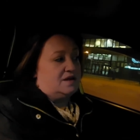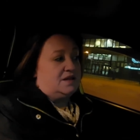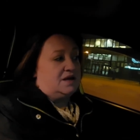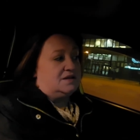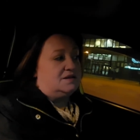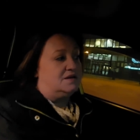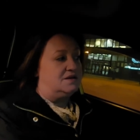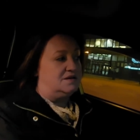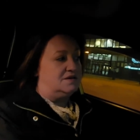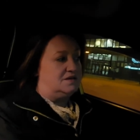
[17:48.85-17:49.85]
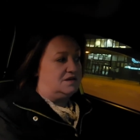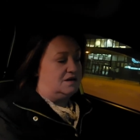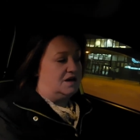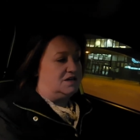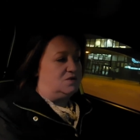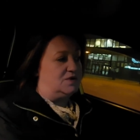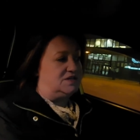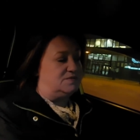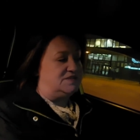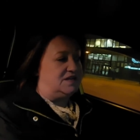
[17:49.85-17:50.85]
and then uh, you
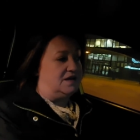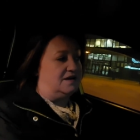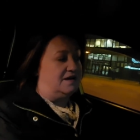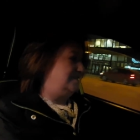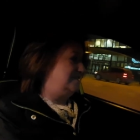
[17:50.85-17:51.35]
end up sitting.